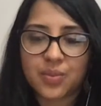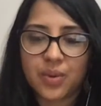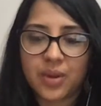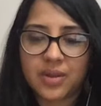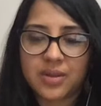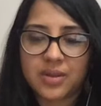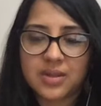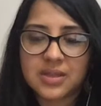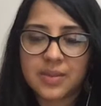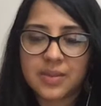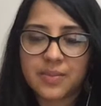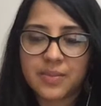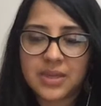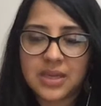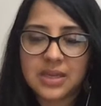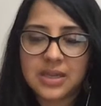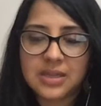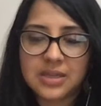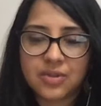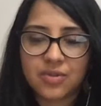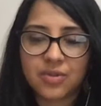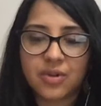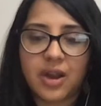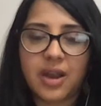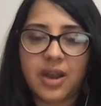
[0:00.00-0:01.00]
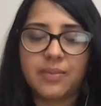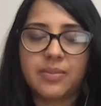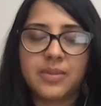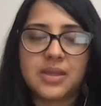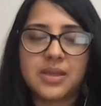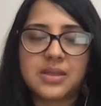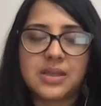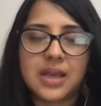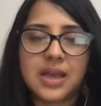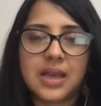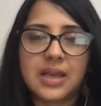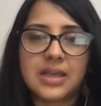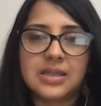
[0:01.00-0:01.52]
where somebody described
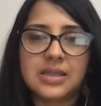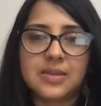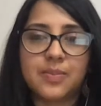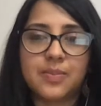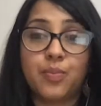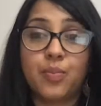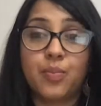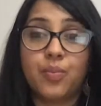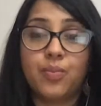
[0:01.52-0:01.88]
this as